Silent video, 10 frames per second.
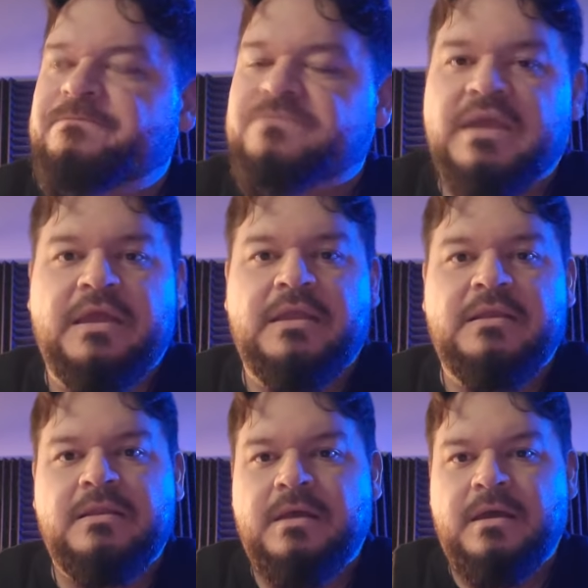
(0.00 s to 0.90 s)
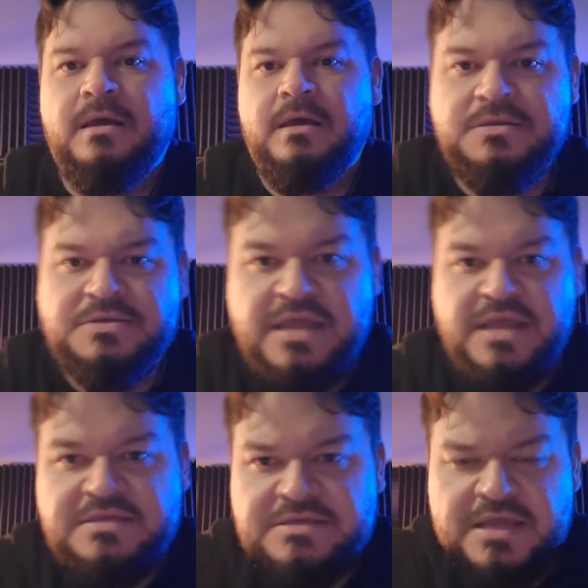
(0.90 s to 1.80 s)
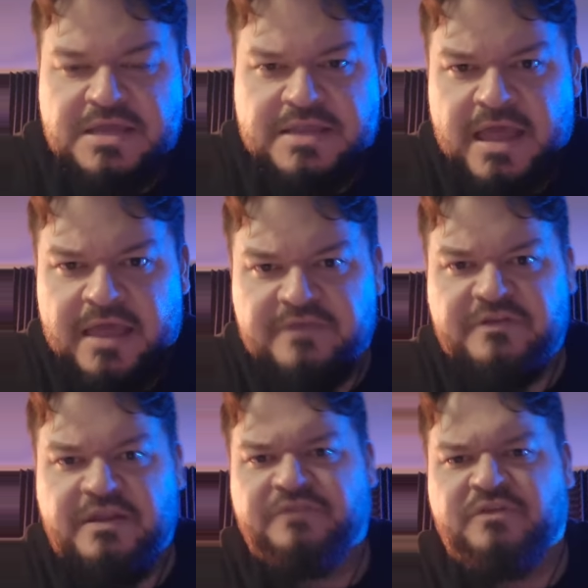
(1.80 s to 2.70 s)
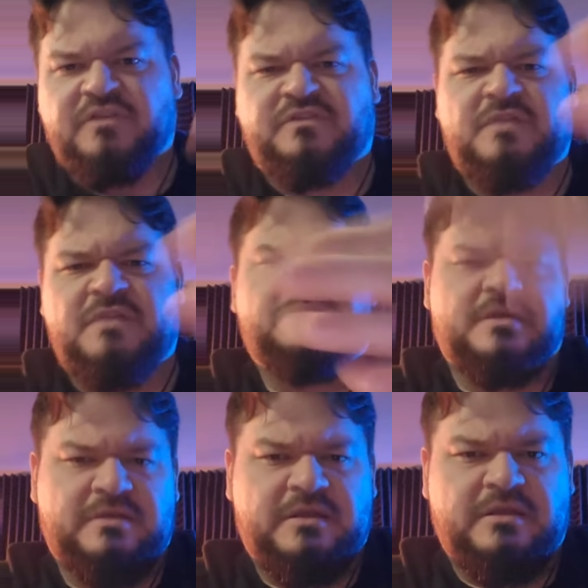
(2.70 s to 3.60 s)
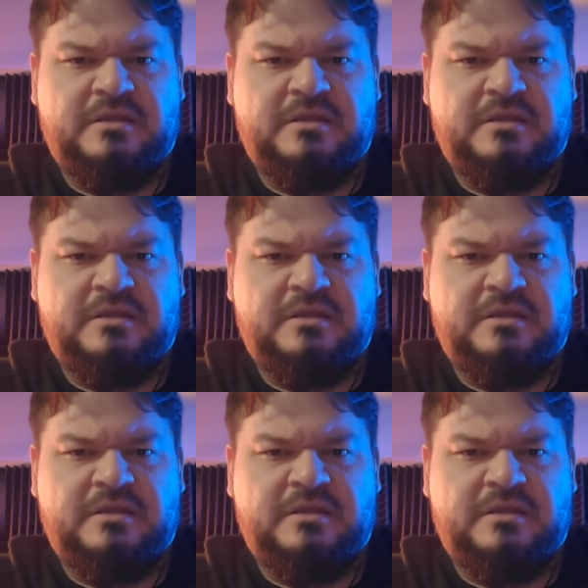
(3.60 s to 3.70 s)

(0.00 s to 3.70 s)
and Jason said, yeah, he said, I saw something that looked